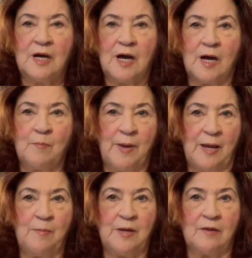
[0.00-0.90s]
a
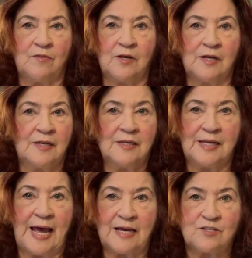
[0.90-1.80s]
baby in the
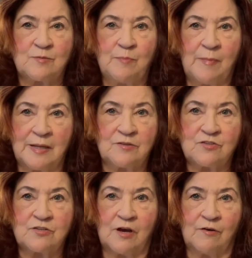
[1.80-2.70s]
last
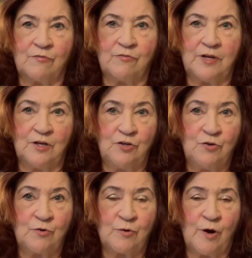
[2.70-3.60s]
months of in
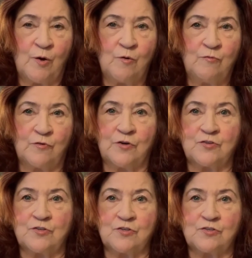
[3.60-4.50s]
utero
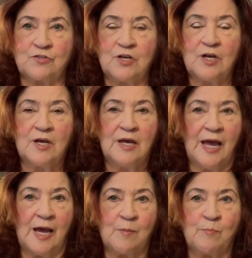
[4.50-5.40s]
versus
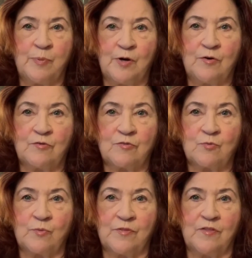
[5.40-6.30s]
at birth,
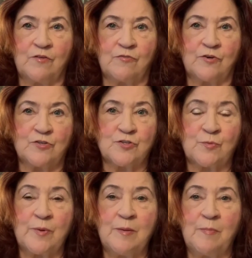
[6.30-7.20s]
within the first
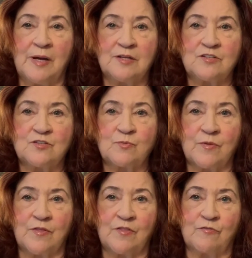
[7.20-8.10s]
3 months,
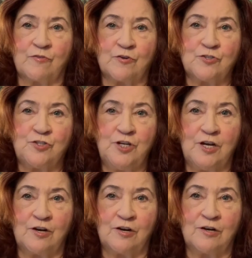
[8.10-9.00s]
within the first
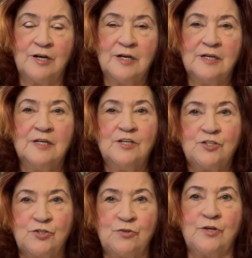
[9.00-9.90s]
year,
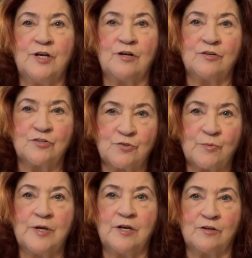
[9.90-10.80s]
2 years,
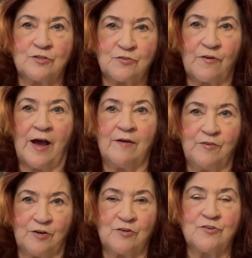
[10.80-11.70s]
3 years, 5
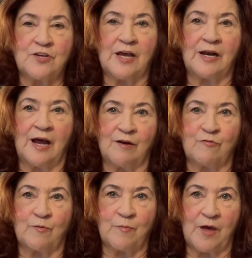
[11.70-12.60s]
years, and on
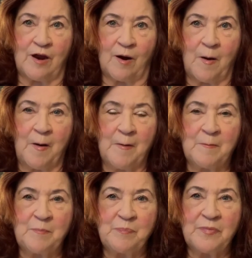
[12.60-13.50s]
from there.
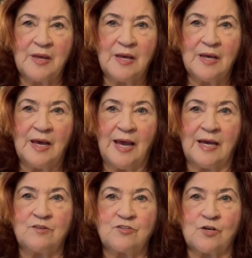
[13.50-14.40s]

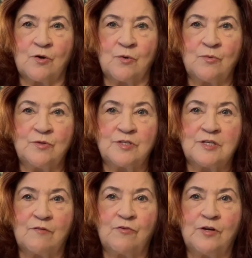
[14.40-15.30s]
And so
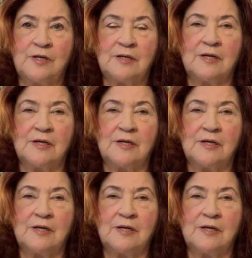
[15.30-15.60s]
different